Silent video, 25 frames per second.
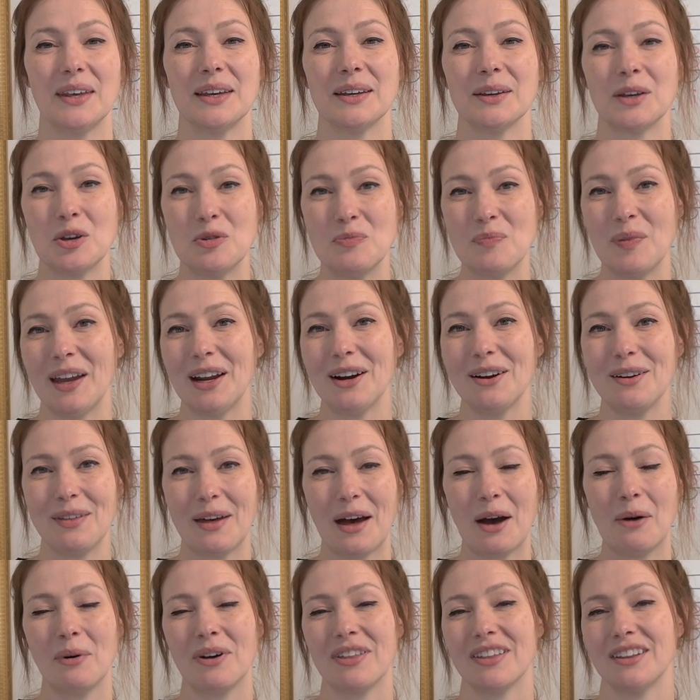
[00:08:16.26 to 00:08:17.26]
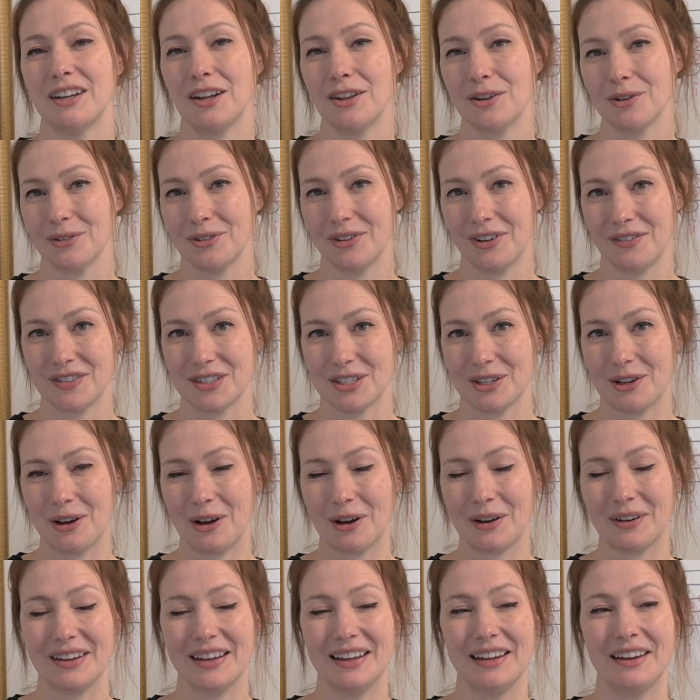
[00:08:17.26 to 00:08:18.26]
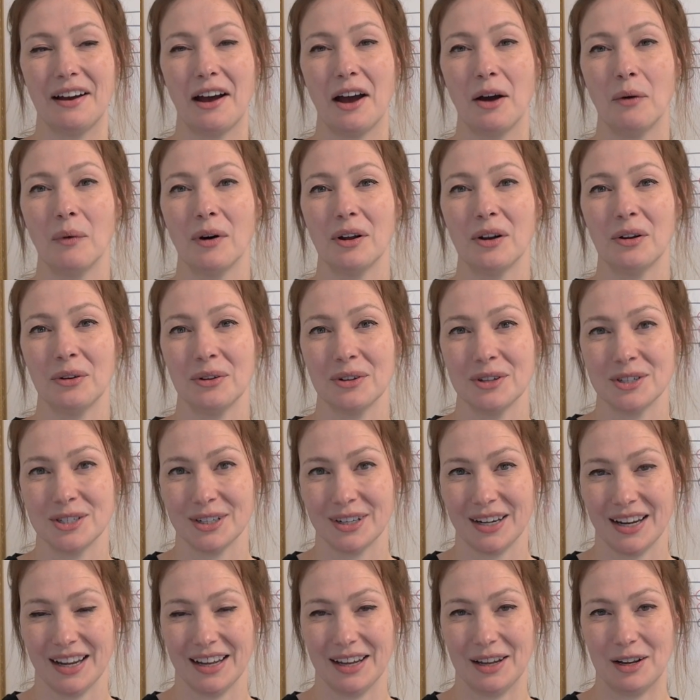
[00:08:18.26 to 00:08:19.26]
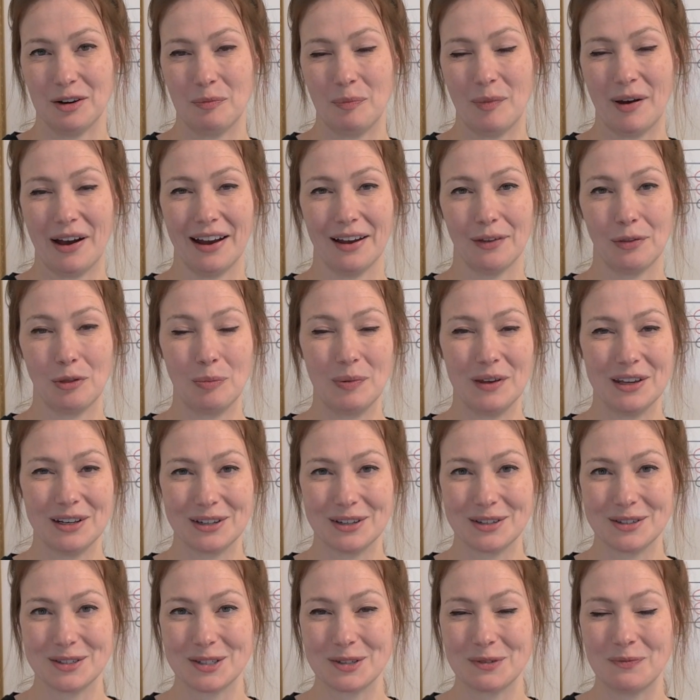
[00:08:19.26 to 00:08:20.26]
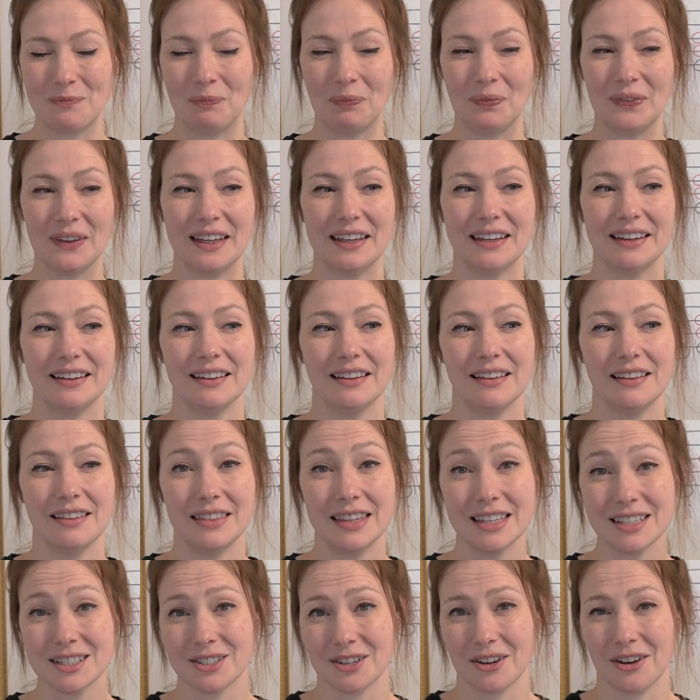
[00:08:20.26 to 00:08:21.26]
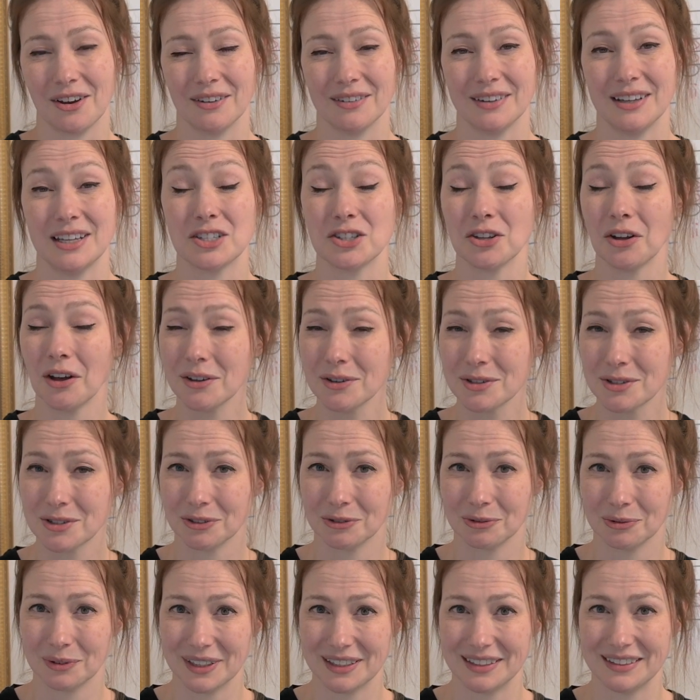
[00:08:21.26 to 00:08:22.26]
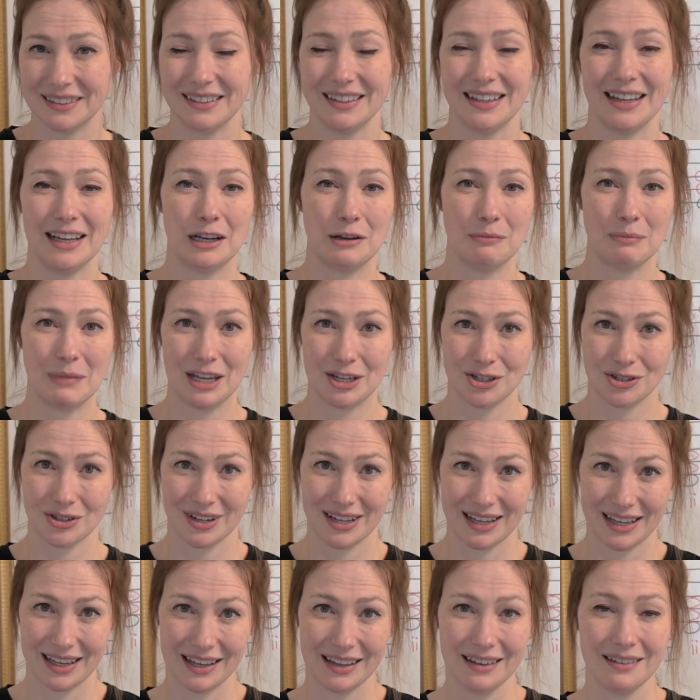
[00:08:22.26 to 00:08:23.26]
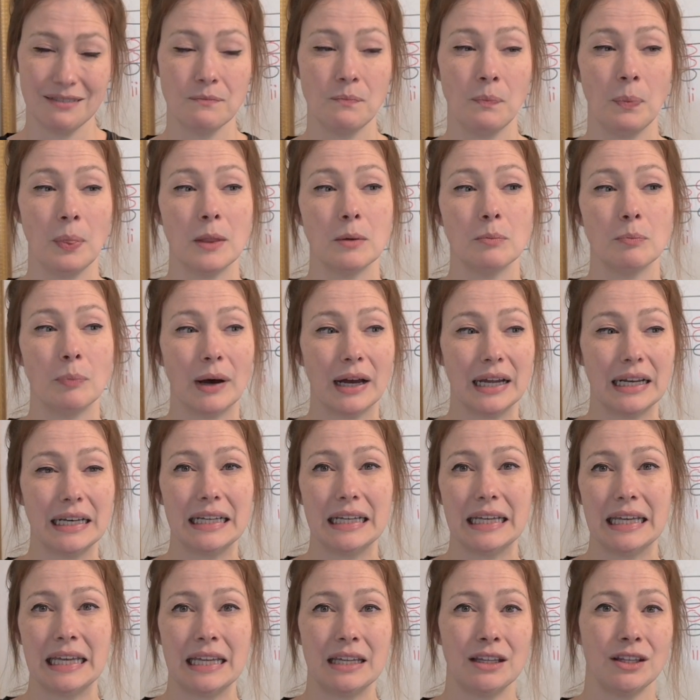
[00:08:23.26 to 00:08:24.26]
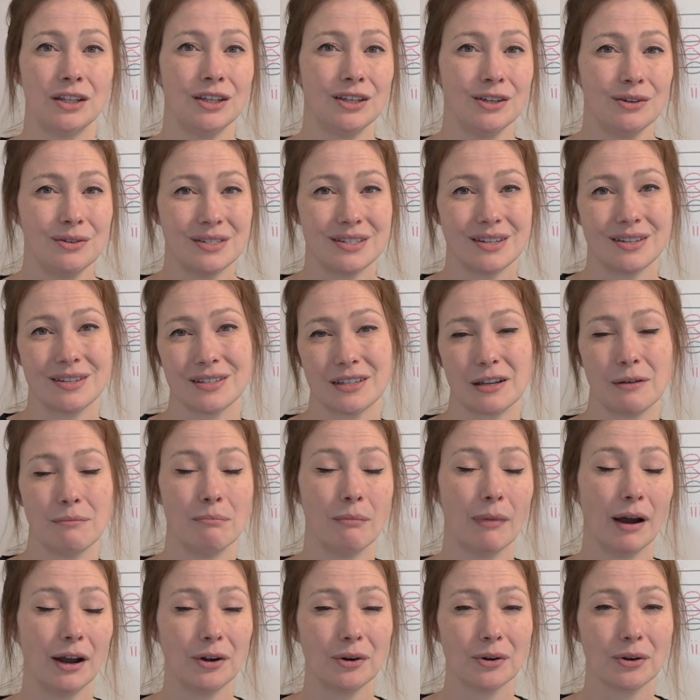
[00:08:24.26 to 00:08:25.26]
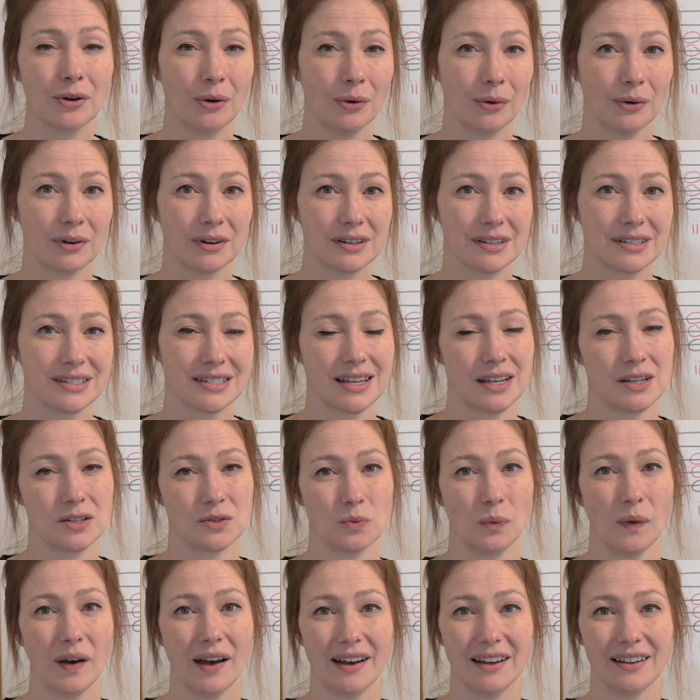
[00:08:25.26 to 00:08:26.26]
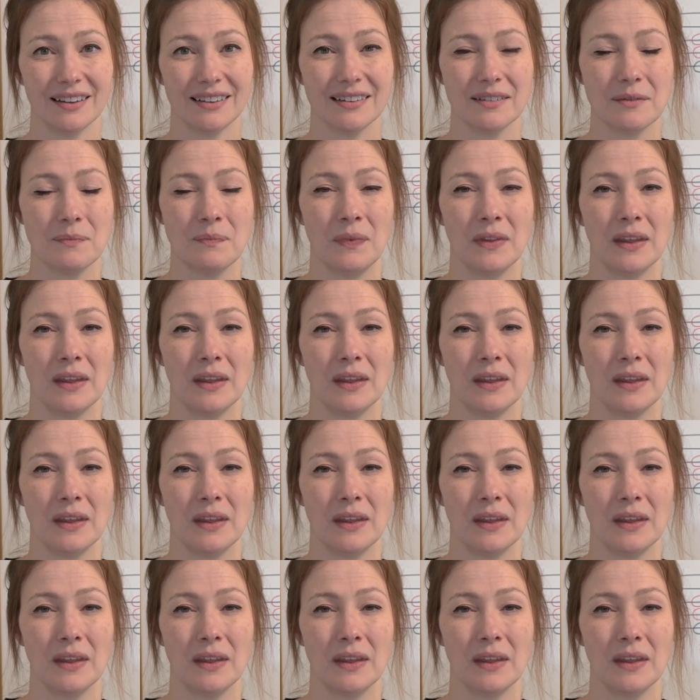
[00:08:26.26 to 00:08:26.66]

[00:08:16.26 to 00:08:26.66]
Compare that with another love song, I Want to Hold Your Hand by the Beatles. This song is also written in a major key, but it uses some minor chords as well.